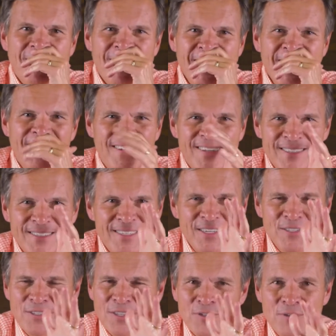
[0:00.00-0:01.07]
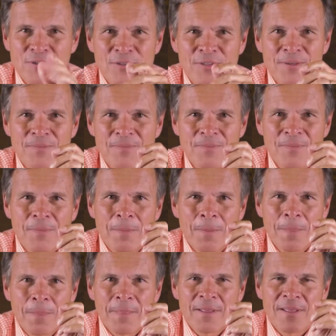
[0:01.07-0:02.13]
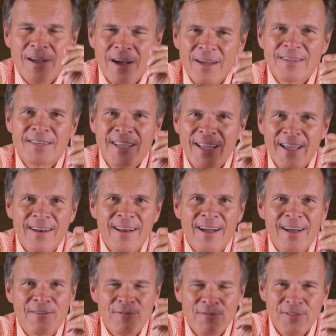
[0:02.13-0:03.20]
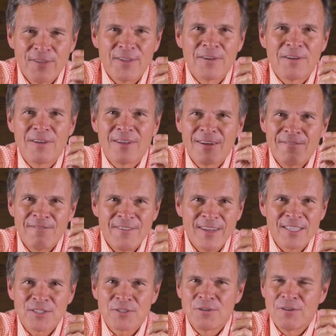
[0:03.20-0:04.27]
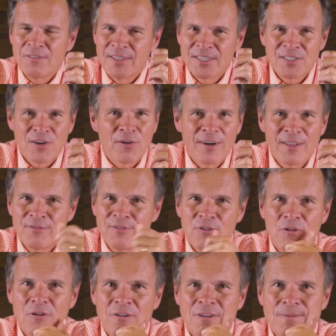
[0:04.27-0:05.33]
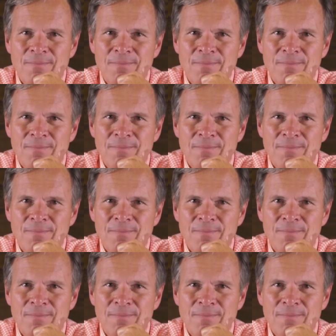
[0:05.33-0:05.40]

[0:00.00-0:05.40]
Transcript: Here it is. Here's the truth God cannot fill a vessel that's already full.